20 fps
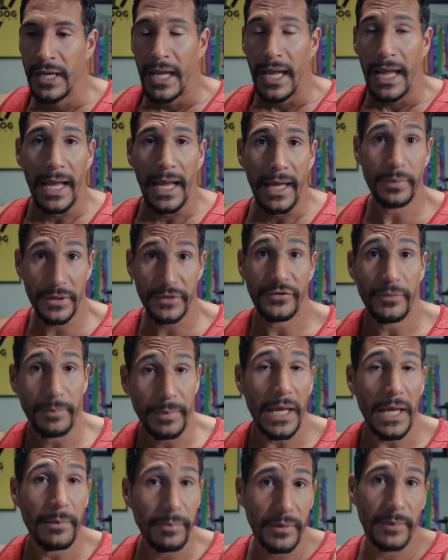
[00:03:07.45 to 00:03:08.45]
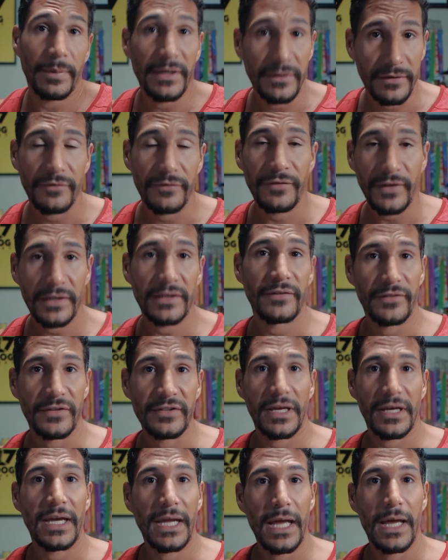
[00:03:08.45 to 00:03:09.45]
and to be able to be as effective
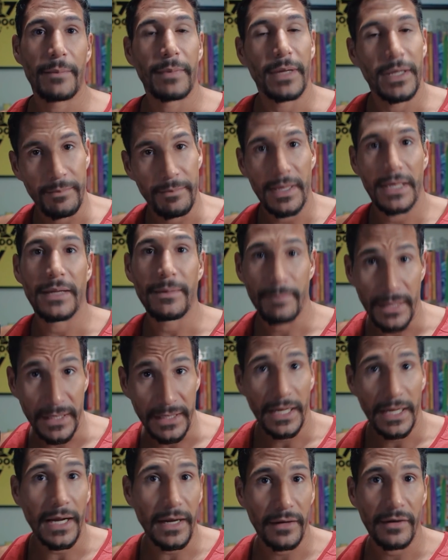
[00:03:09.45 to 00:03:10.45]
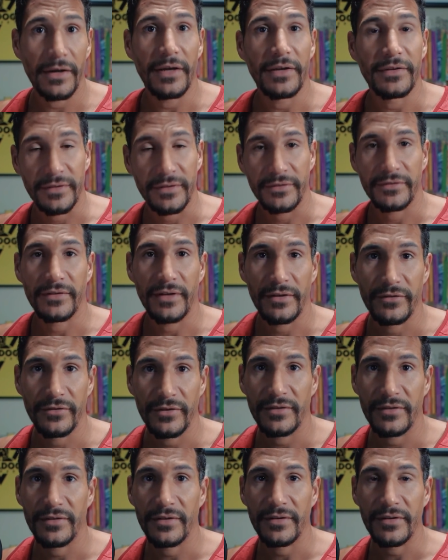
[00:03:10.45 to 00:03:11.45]
as i am in many many areas as, as
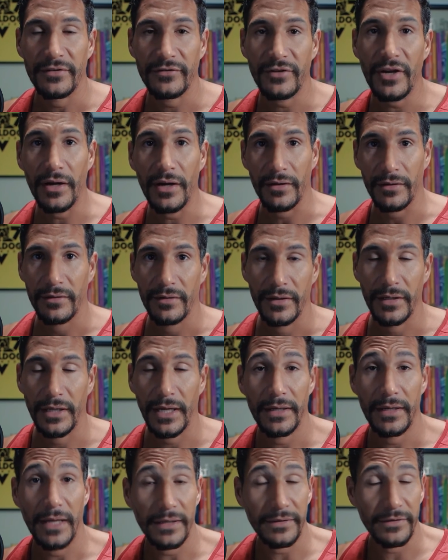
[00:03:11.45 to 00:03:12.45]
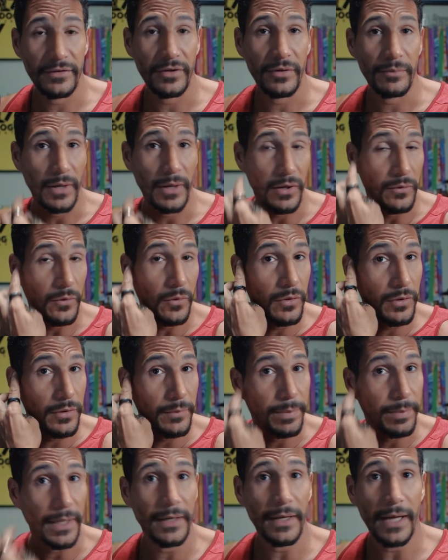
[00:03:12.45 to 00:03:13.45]
you can see on this channel and again not to toot my own
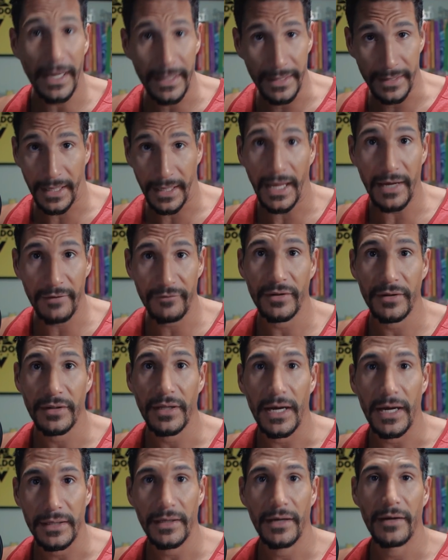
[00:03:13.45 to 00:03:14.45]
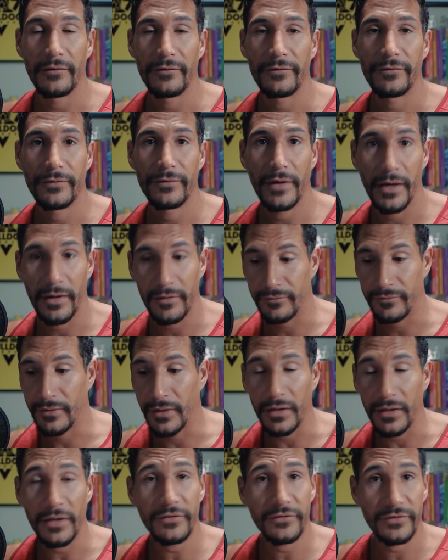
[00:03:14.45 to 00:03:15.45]
horn but i, I have a lot of, of
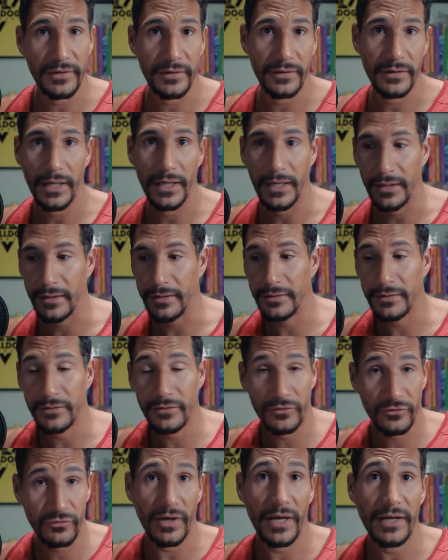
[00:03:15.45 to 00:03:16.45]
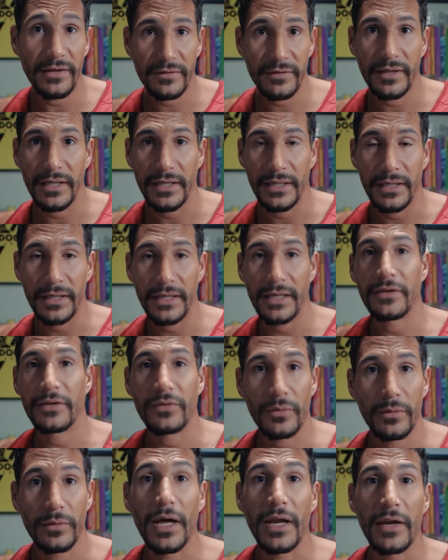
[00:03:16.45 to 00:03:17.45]
knowledge and, and translated it
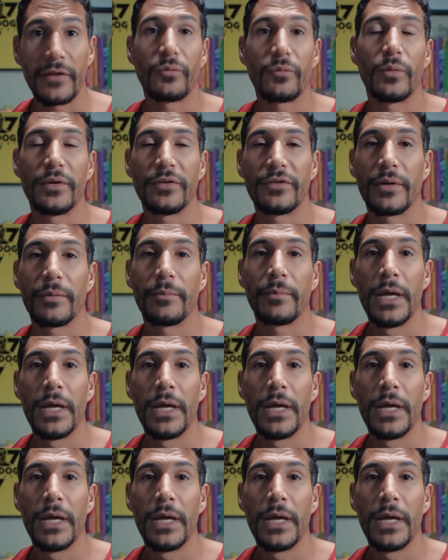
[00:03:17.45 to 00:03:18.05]
into a lot of wisdom